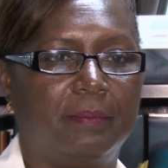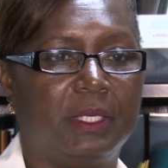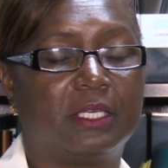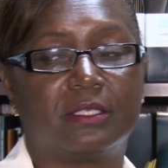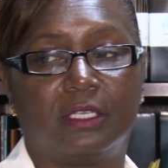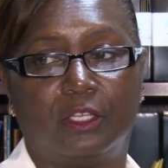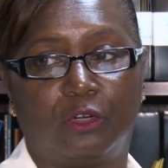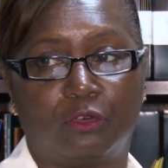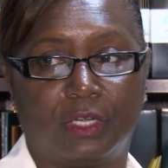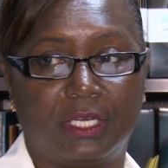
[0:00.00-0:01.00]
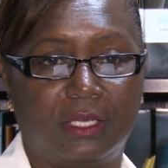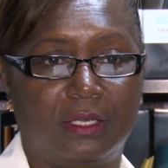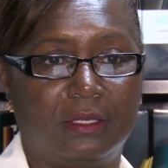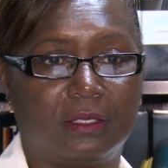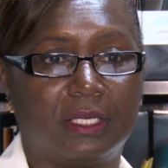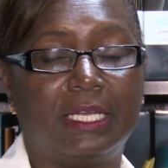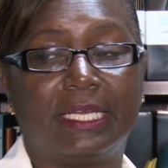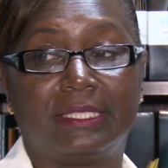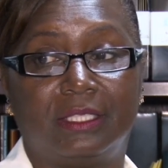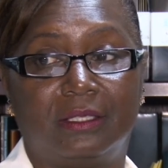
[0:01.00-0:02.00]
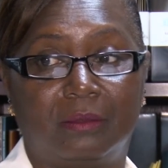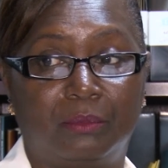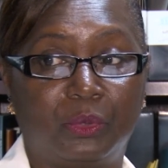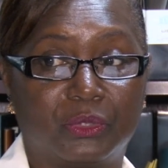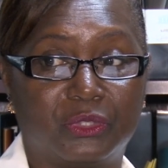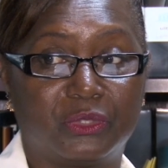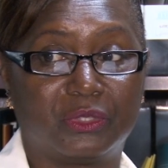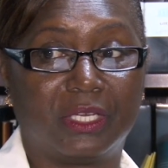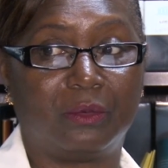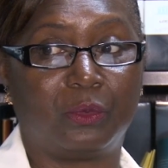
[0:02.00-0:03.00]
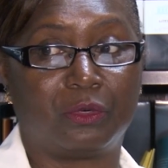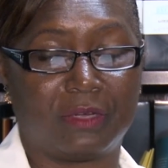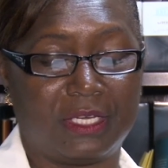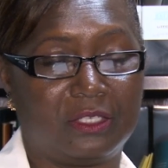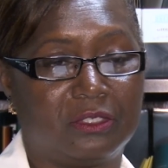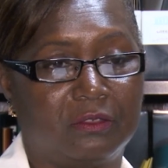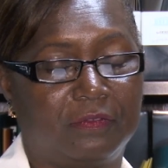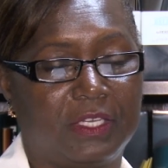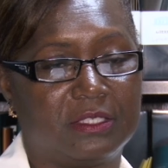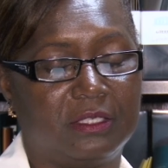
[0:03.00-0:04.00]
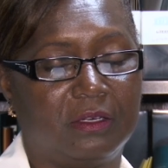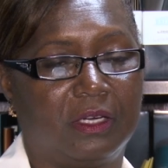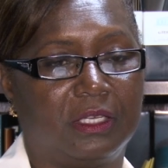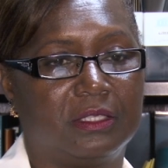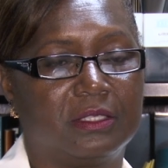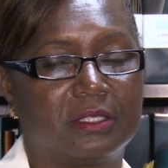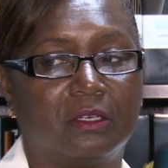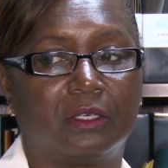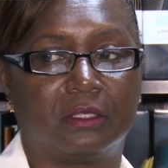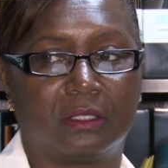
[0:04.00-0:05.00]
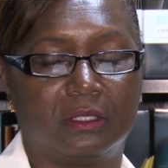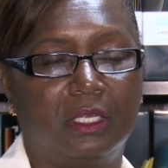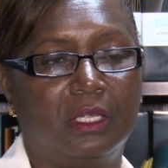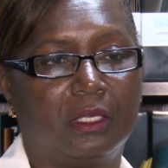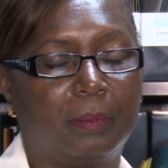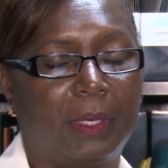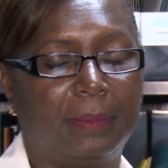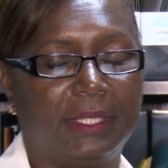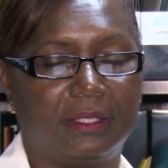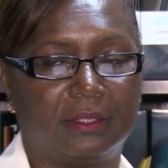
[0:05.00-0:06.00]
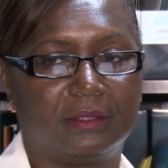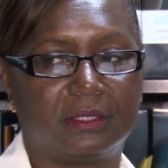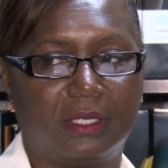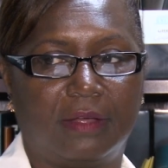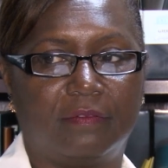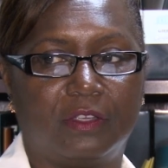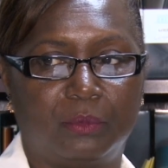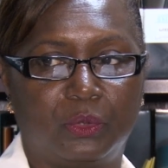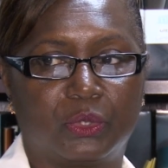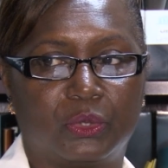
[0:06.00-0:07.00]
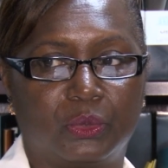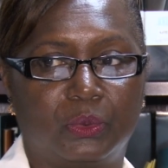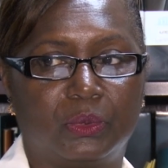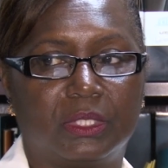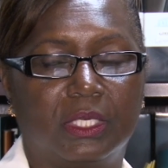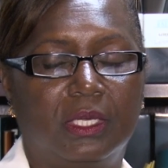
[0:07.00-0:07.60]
because they had already collected their books and were ready to face the audience or the public to have their books sold.